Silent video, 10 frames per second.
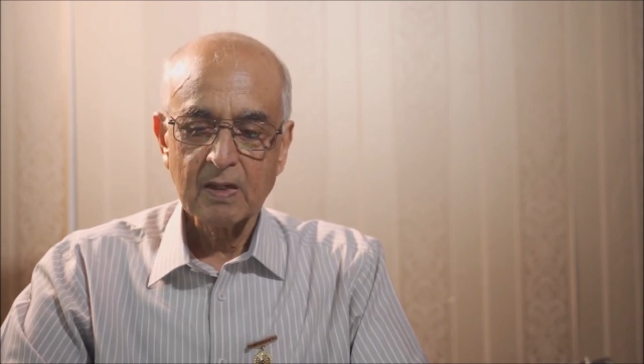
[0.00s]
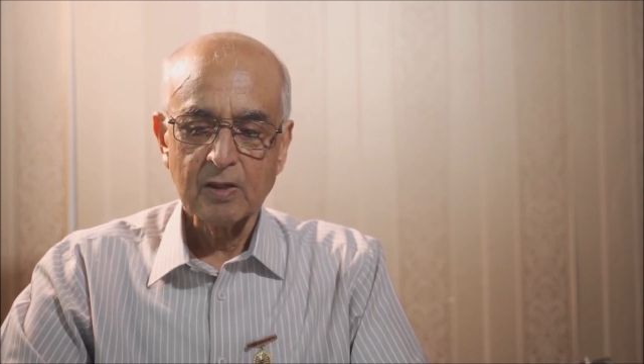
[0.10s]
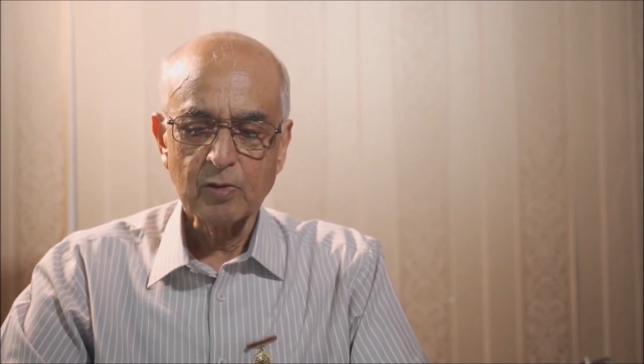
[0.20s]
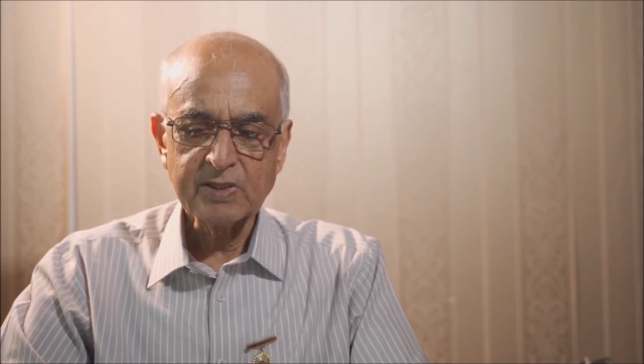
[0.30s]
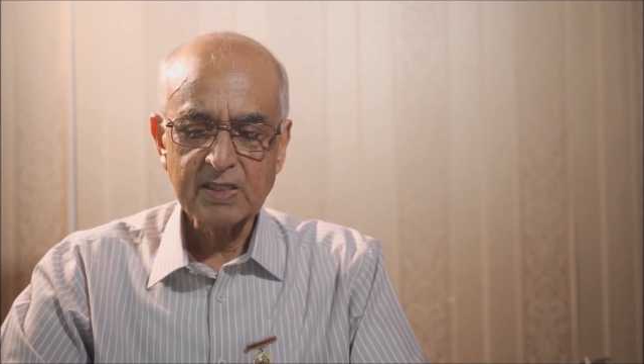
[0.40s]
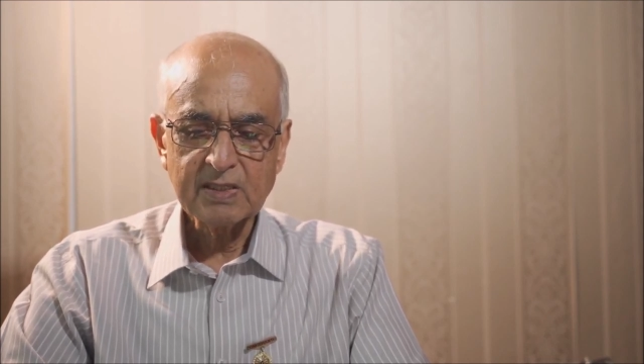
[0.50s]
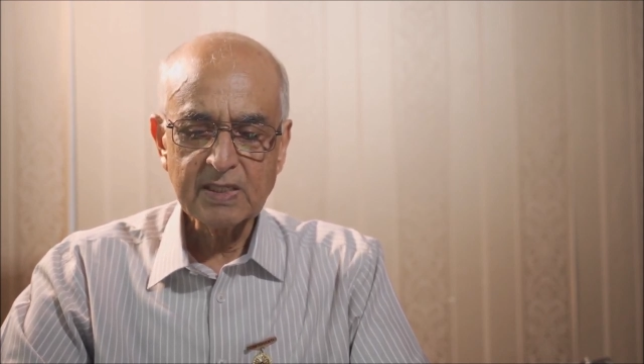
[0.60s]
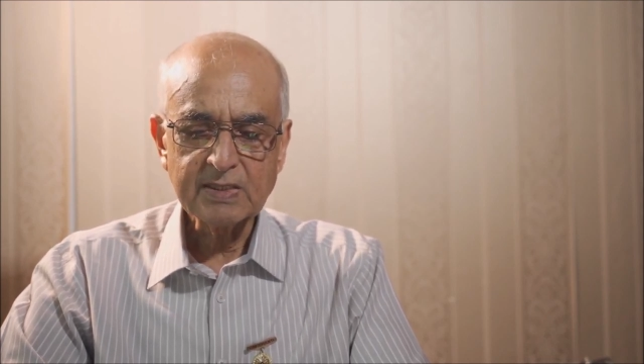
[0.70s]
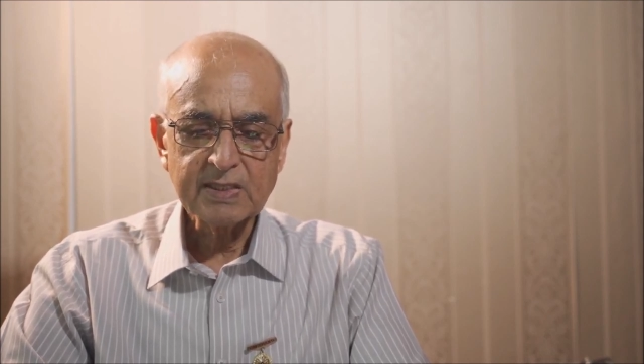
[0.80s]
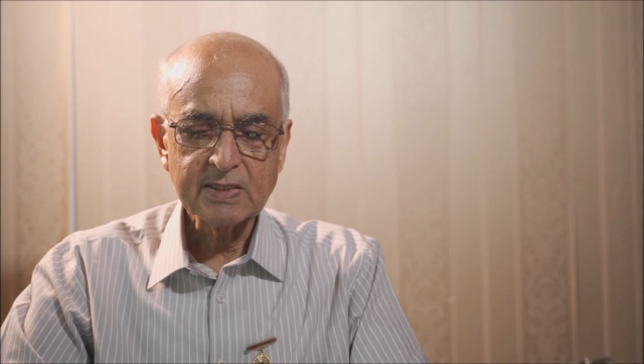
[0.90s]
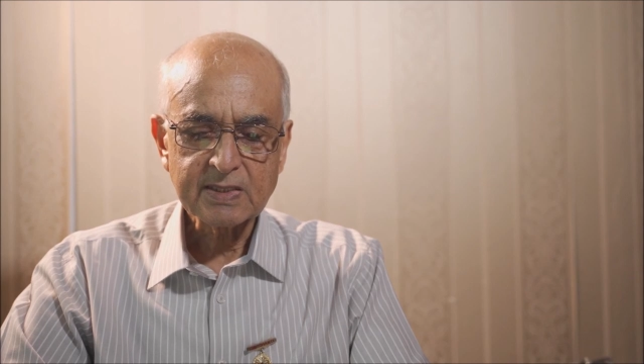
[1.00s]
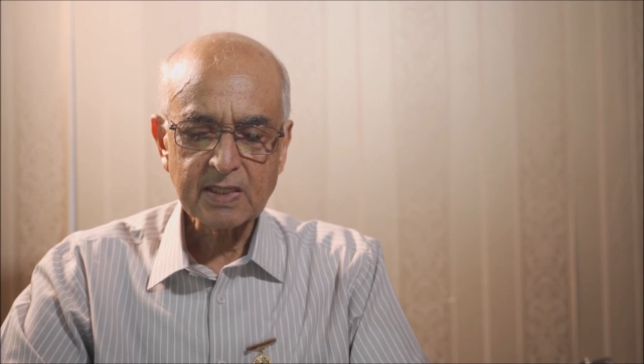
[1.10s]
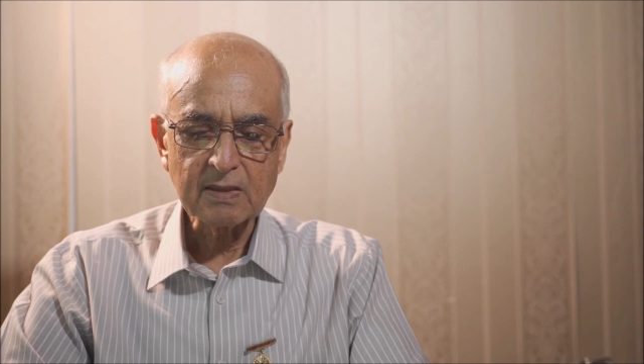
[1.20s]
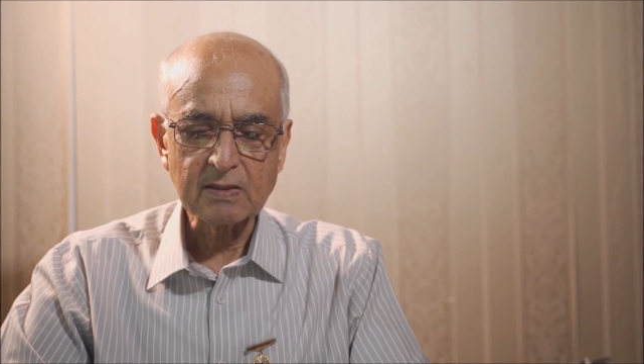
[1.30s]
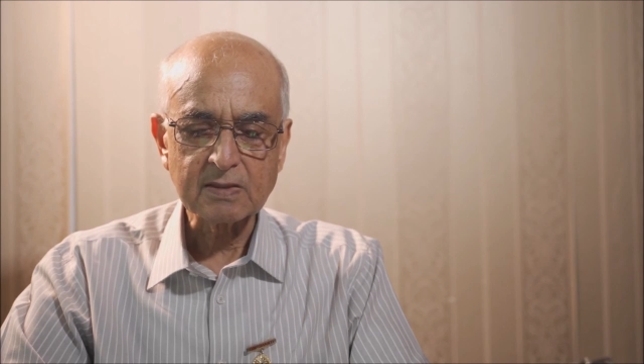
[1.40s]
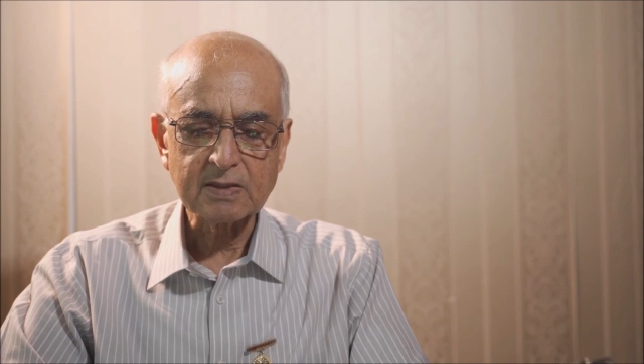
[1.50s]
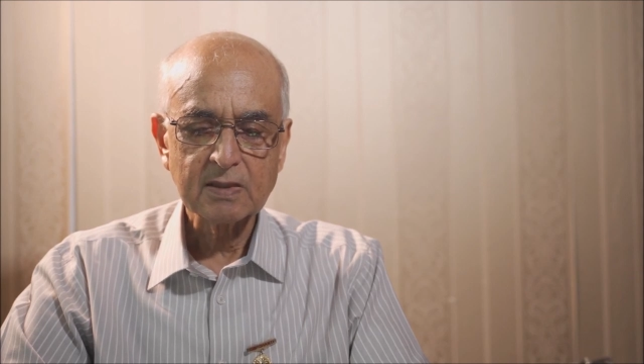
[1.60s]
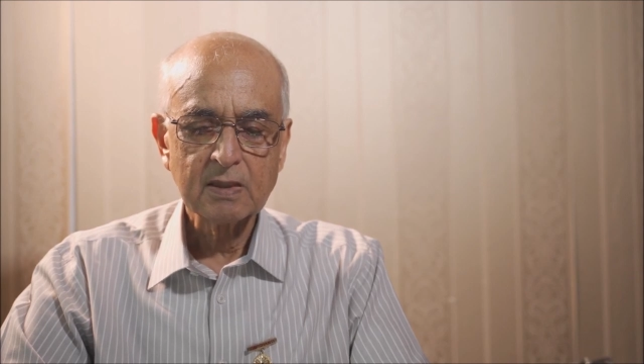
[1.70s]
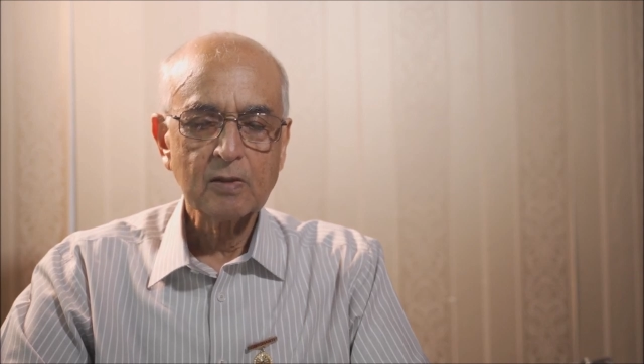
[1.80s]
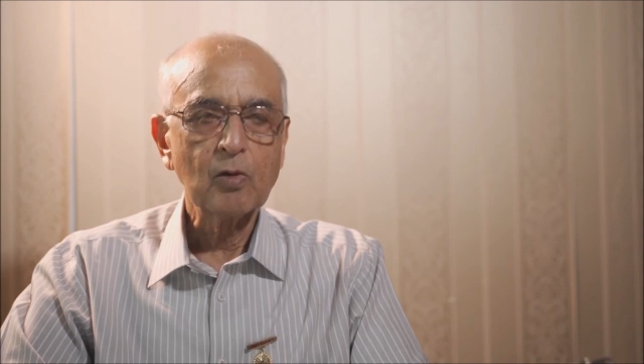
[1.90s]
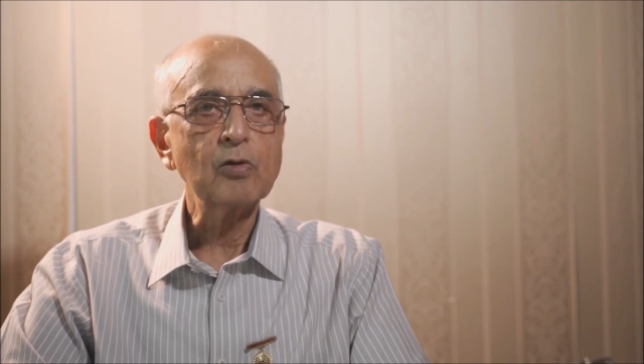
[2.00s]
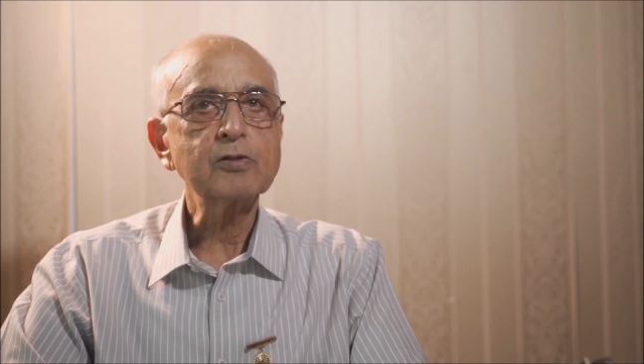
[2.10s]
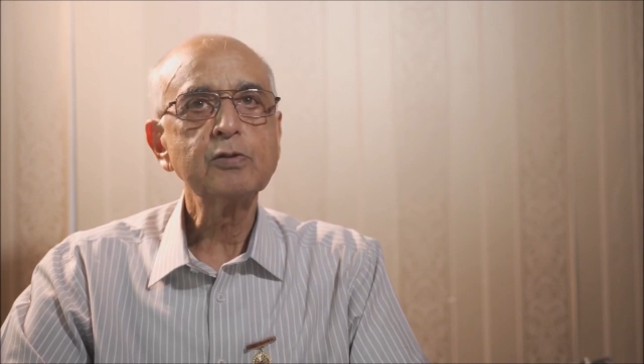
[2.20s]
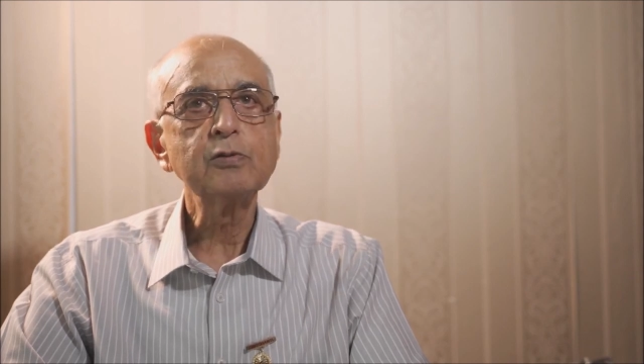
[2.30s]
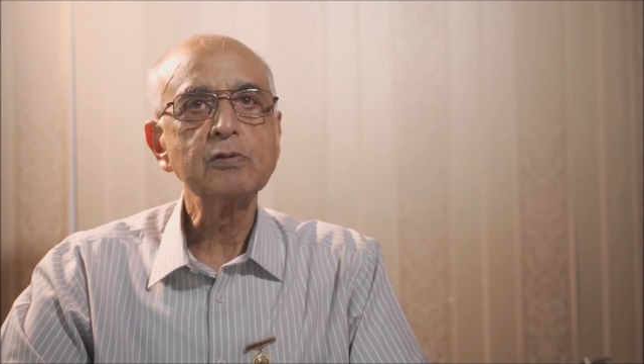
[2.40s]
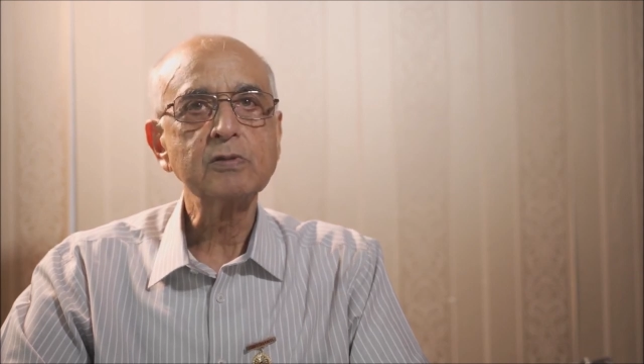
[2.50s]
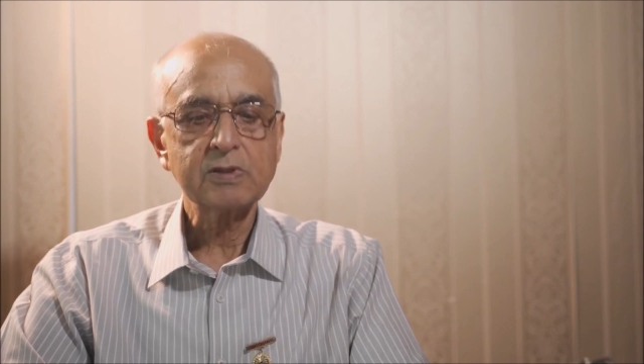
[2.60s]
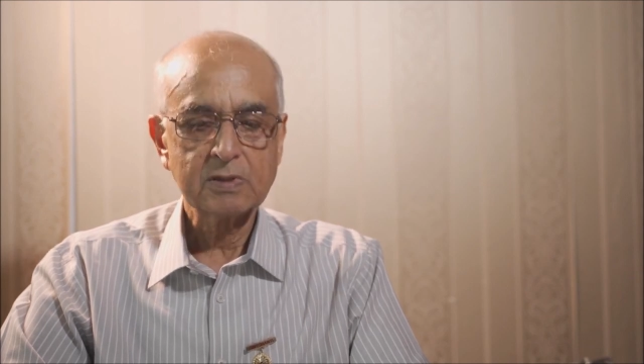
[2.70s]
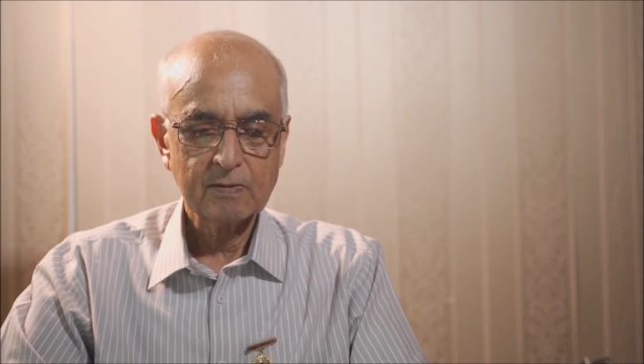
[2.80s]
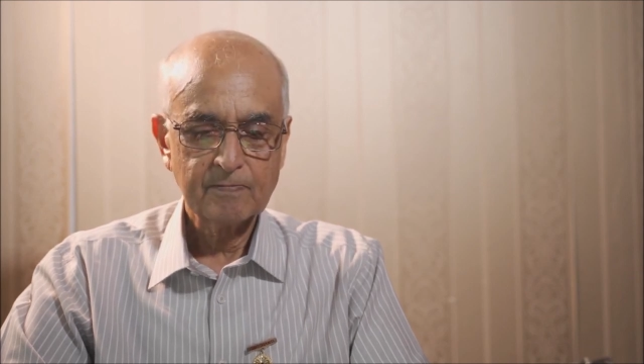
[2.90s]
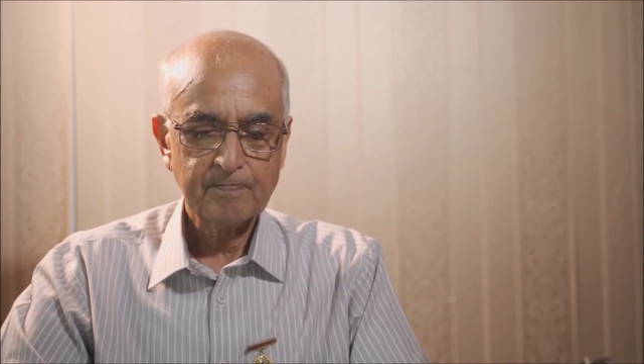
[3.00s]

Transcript: Using these skills or tools